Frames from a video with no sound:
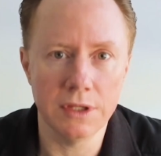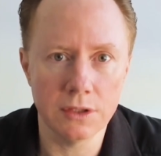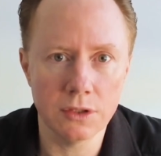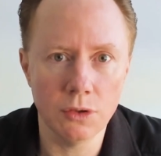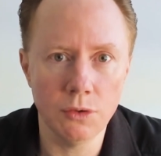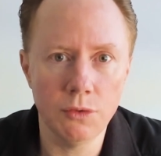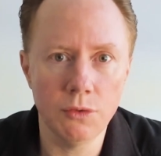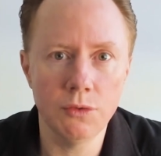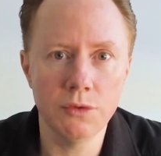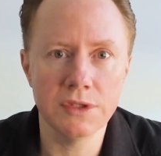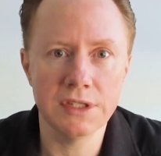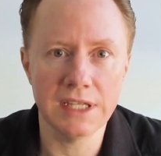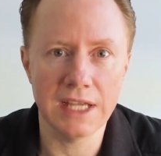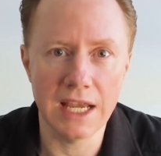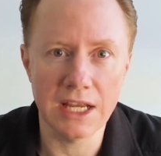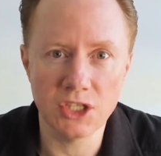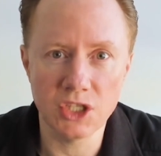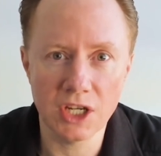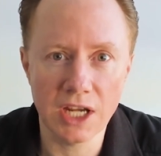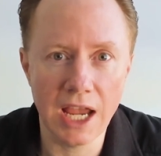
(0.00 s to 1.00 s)
the tools, the
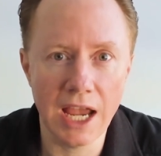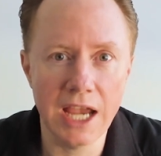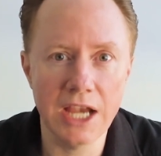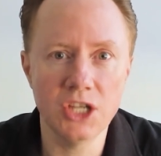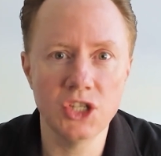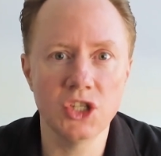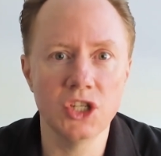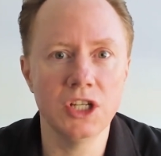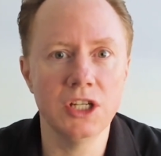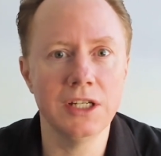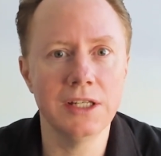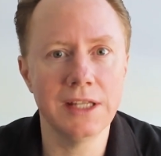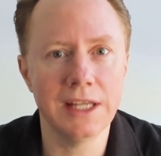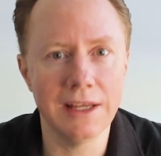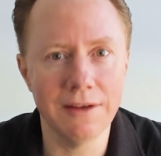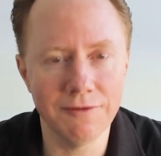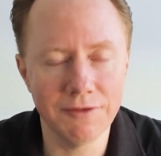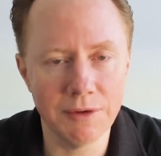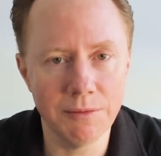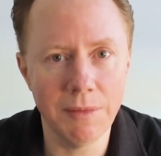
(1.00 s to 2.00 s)
education, the
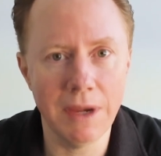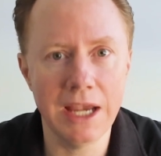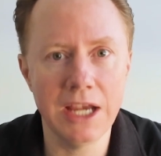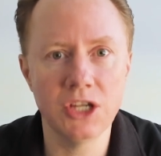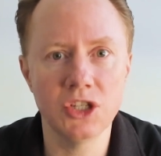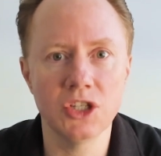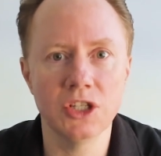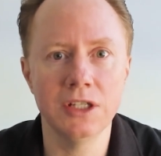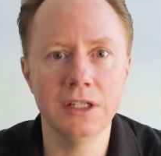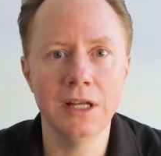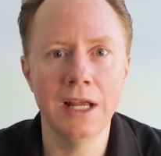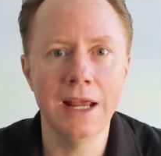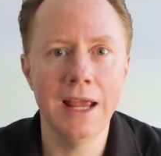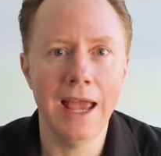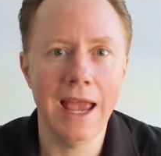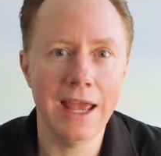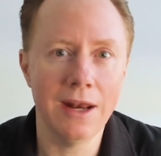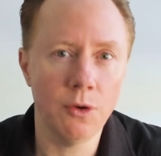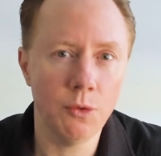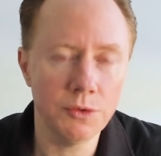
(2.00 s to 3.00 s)
information,
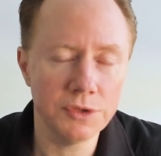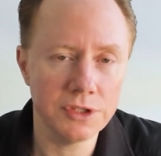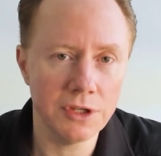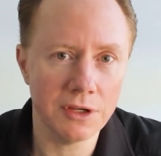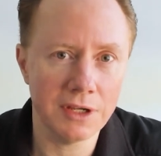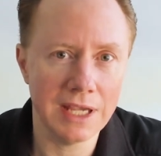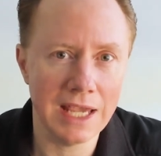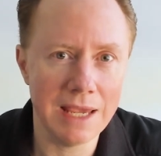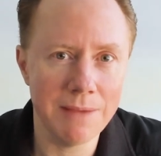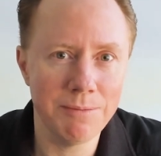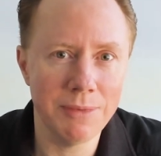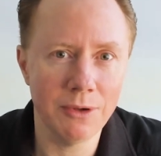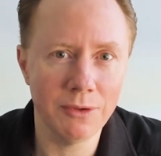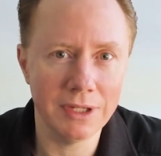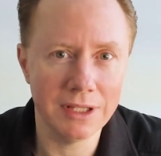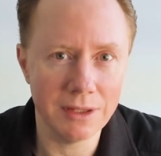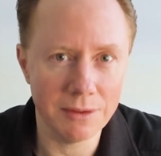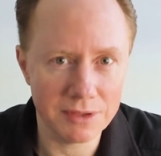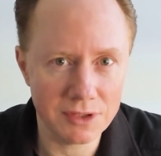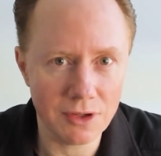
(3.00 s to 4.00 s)
and also keep
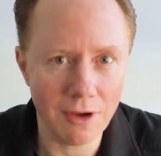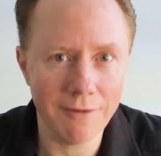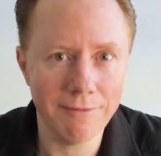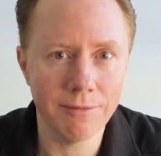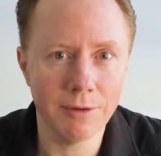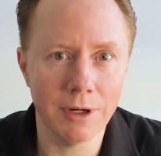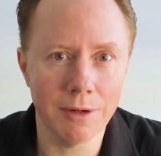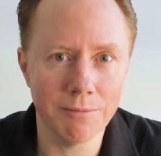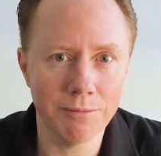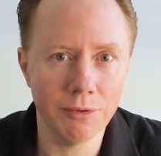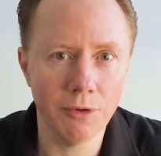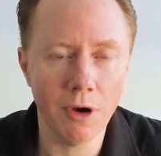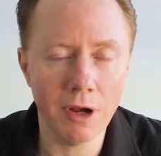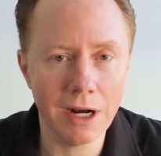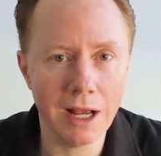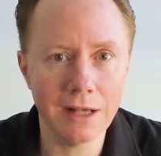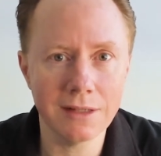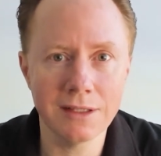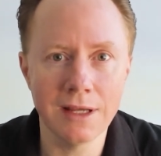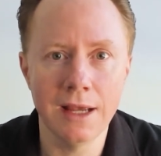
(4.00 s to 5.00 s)
building the software and
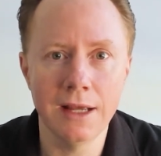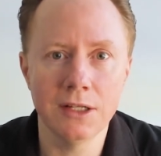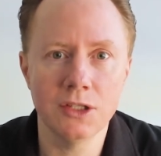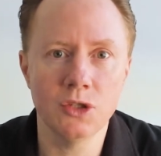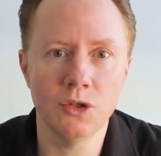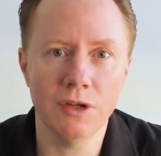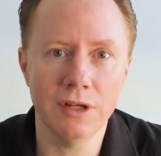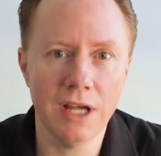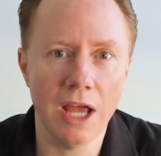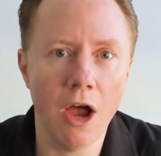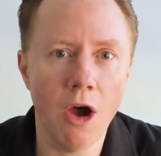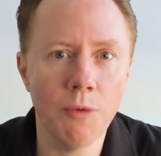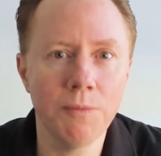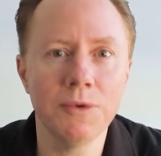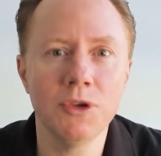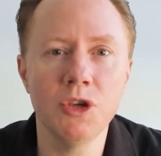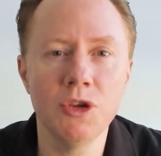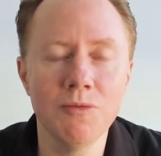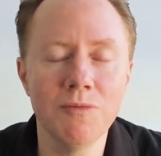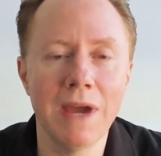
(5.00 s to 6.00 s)
products to help
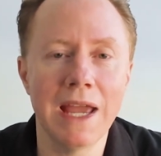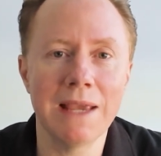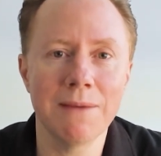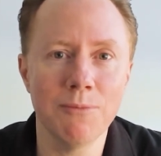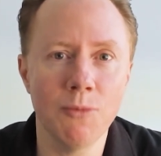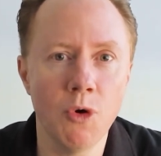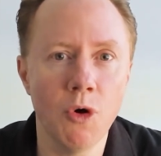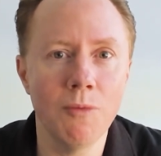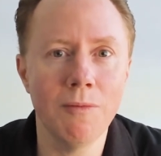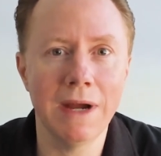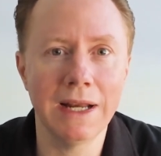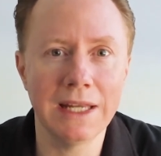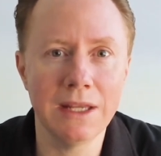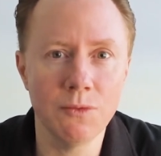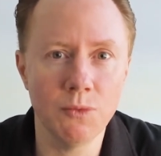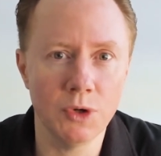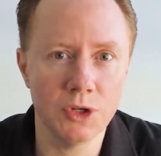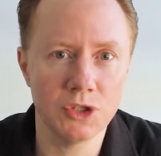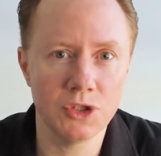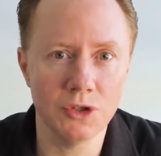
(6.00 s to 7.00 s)
you make more money
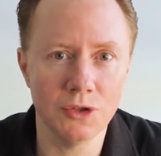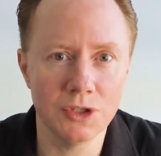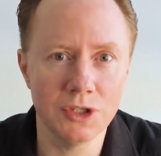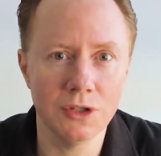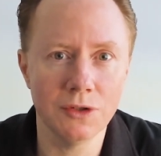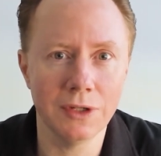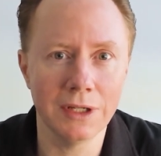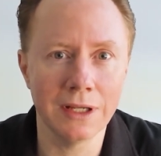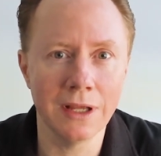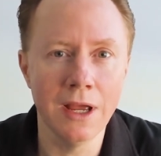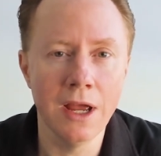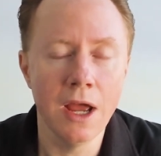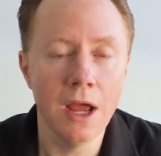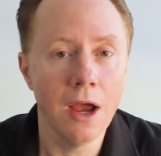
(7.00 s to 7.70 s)
what you're doing.